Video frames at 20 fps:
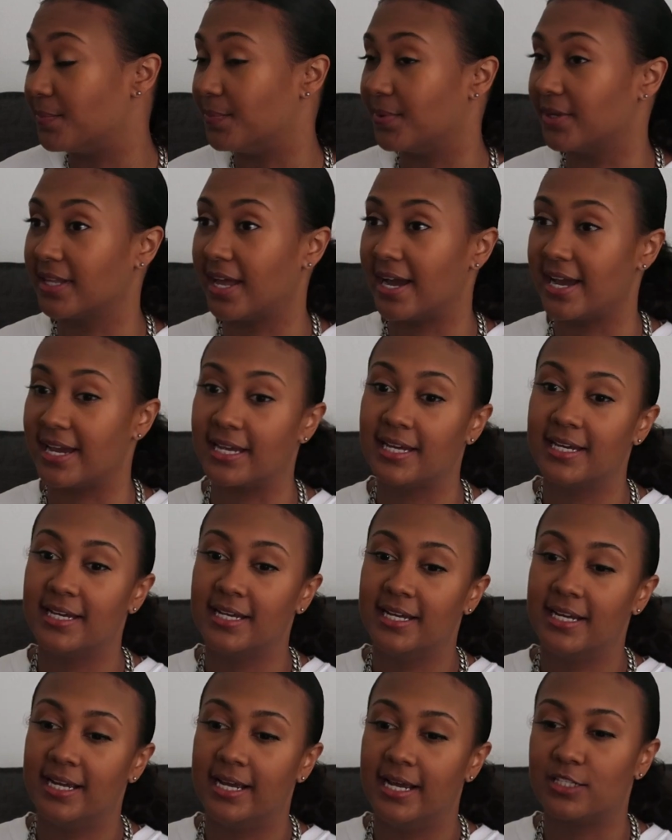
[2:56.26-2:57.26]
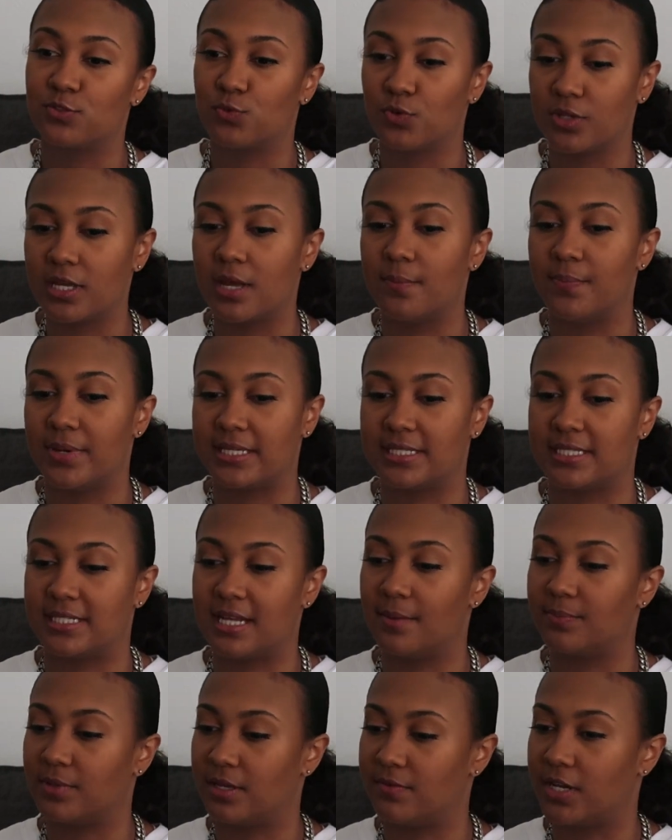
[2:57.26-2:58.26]
But, like, it's really a big
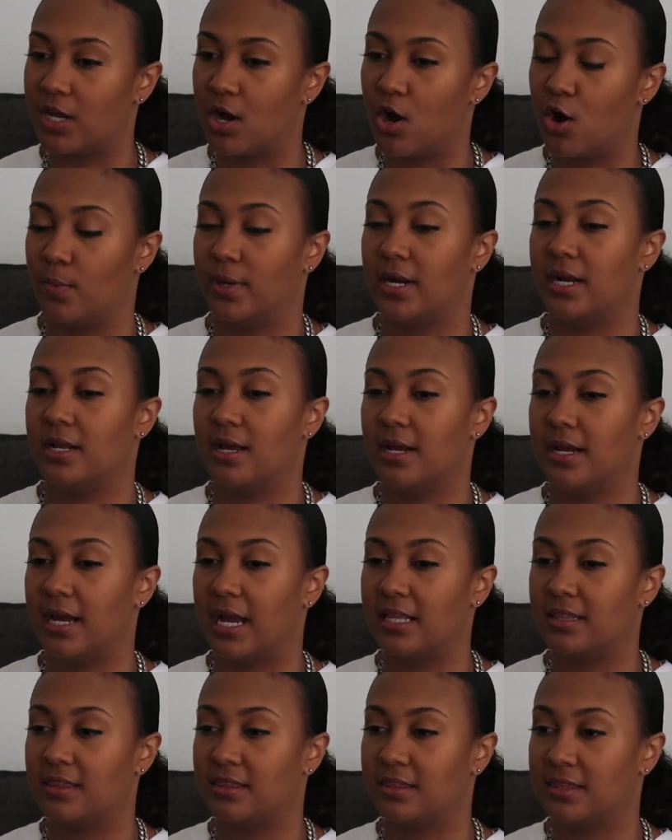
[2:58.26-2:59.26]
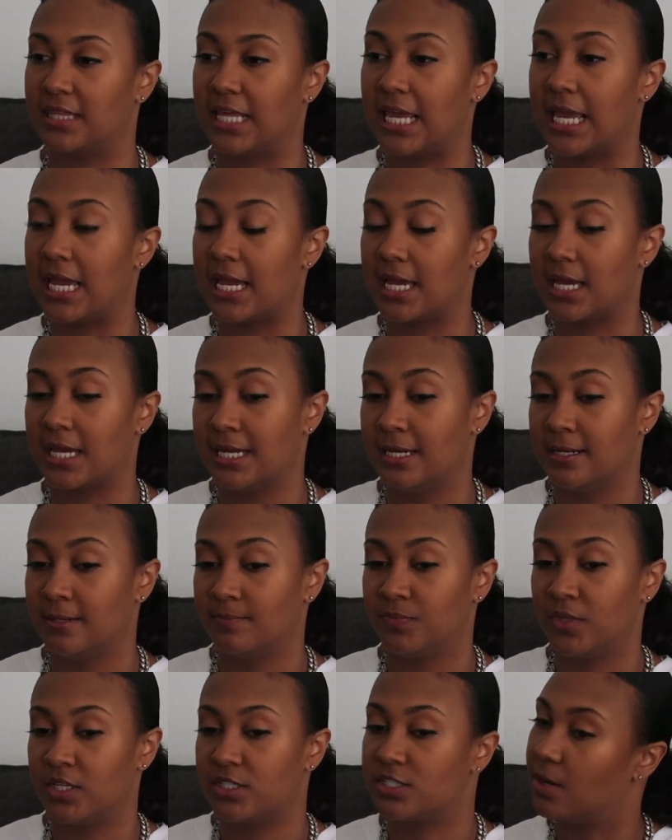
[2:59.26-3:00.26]
step leaving home. And I think
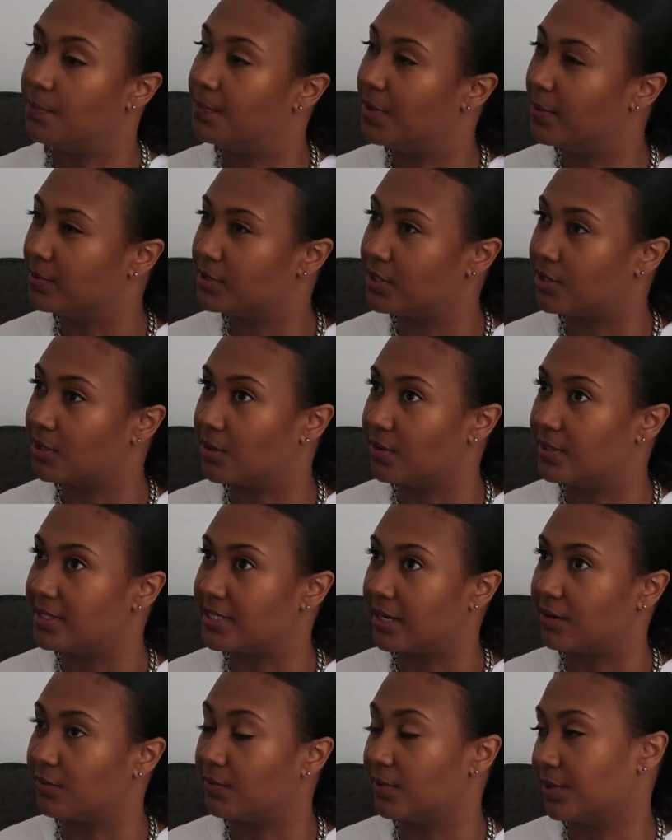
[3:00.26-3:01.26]
some people don't always, like,